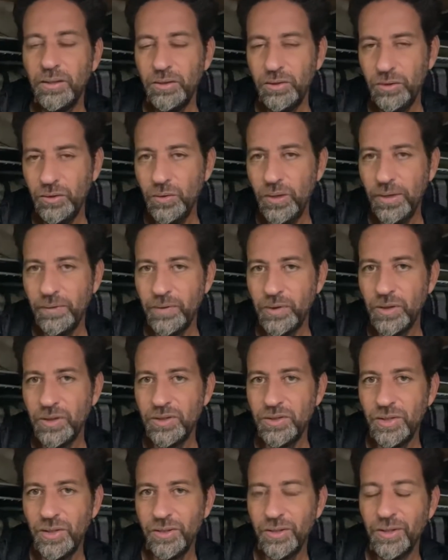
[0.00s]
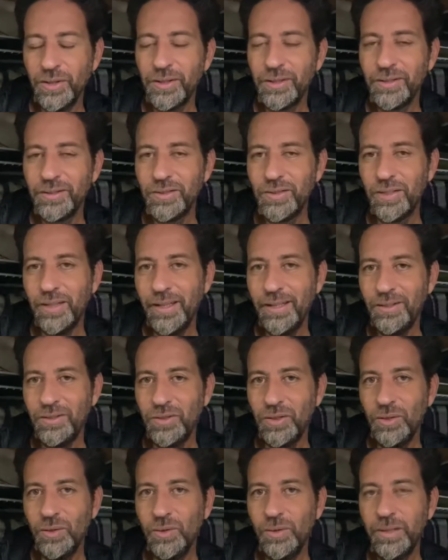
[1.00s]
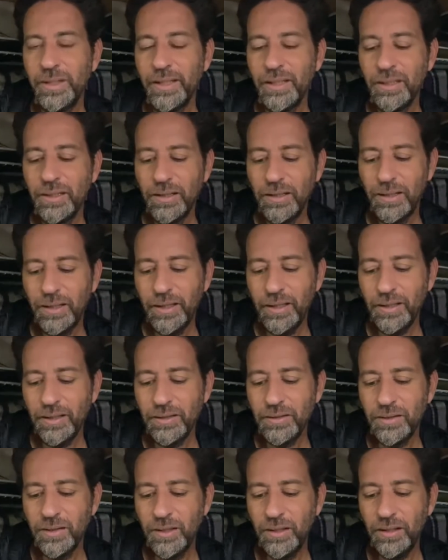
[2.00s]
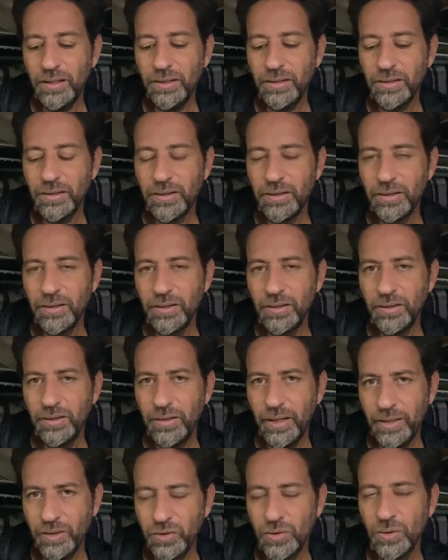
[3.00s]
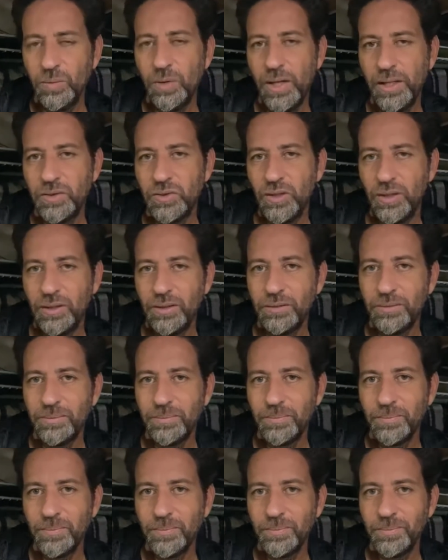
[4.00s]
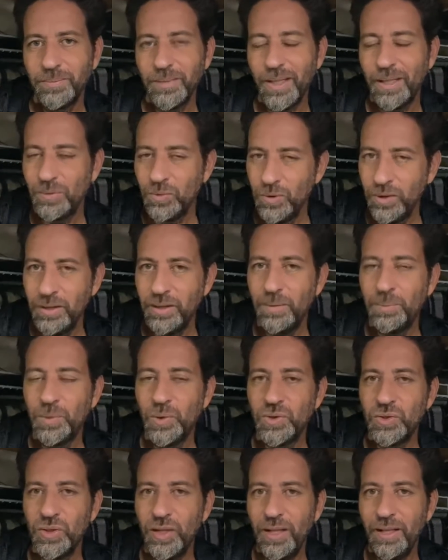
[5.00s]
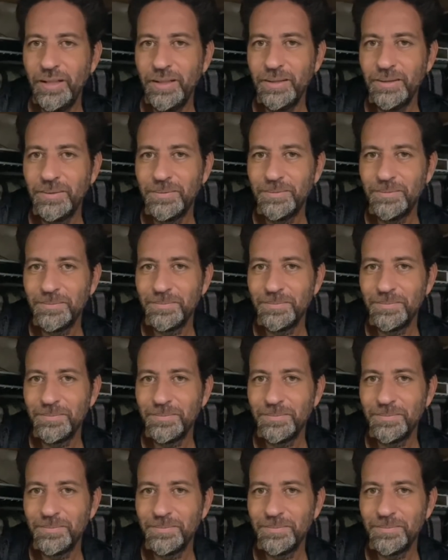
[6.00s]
you have a good dinner tonight too. And uh, thanks for watching. I really appreciate it.